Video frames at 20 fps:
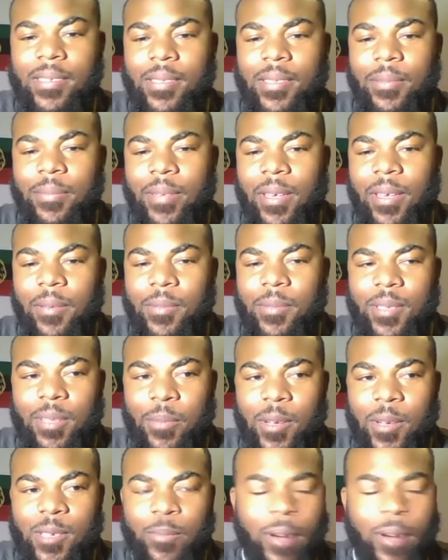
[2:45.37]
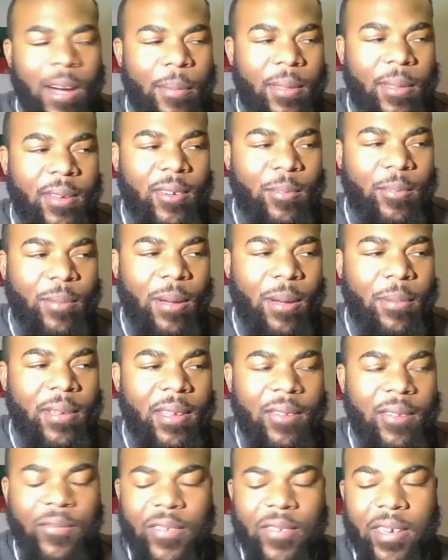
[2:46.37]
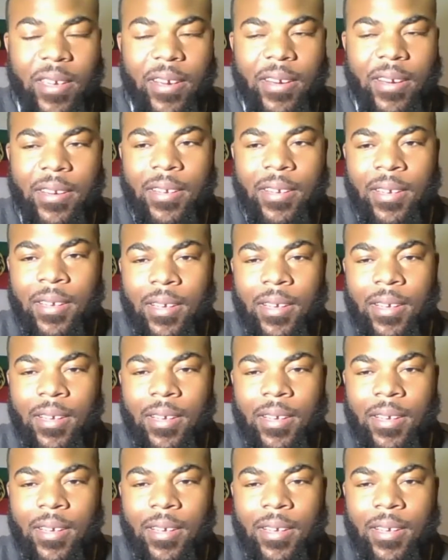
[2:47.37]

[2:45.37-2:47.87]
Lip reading: the most popular Republican figure